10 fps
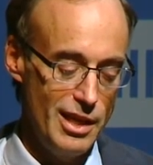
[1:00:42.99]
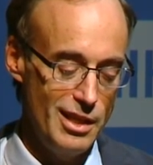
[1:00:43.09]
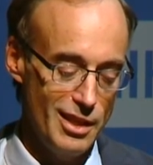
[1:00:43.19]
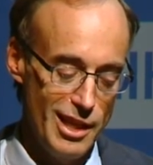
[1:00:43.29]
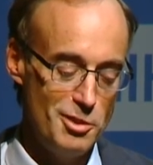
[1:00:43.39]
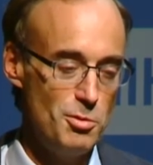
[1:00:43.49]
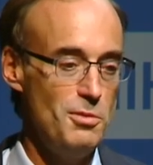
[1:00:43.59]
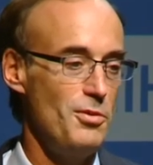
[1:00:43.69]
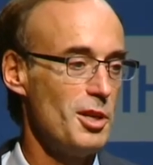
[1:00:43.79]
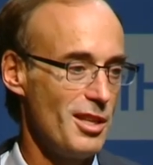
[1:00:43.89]
unless
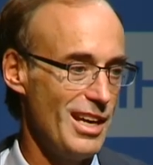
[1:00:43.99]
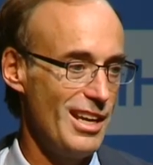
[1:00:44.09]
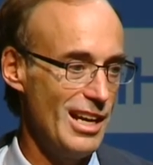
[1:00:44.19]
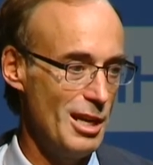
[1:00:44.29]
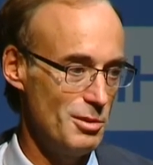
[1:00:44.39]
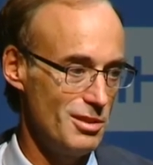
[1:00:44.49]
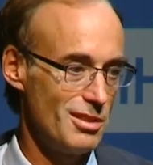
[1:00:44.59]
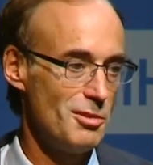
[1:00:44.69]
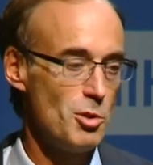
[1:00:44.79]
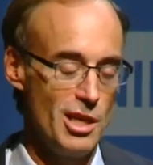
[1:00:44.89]
we figure that out,
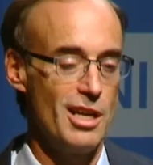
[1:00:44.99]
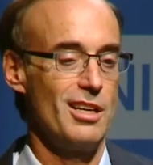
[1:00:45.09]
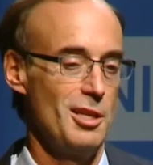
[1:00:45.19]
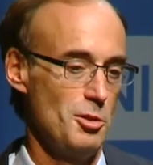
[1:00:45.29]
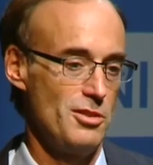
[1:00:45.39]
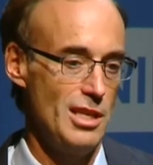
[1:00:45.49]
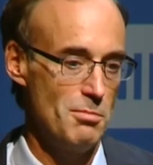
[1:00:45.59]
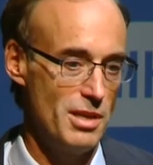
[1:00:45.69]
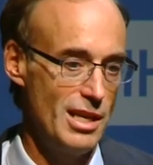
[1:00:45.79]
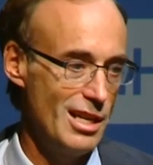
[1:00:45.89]
we're not going to
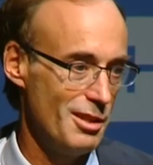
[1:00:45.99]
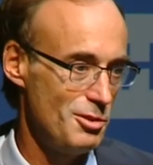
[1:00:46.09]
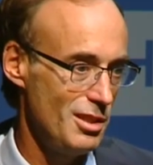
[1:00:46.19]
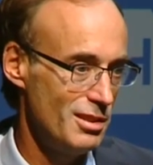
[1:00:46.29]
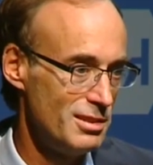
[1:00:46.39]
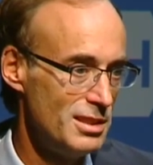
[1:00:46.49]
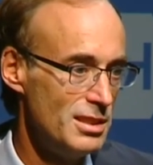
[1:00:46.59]
understand biology.